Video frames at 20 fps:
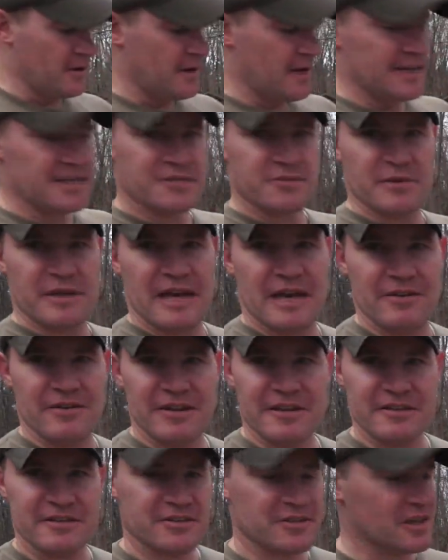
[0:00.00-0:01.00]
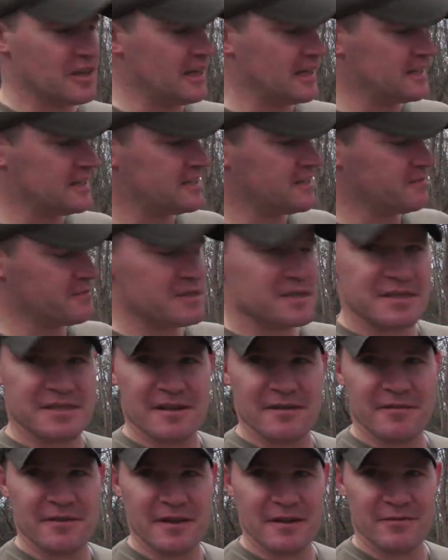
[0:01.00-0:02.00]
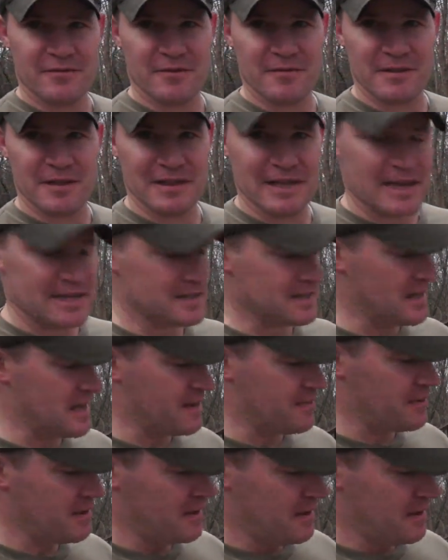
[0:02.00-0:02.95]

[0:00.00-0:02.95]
I just went out and collected some of this stuff here from the landscape.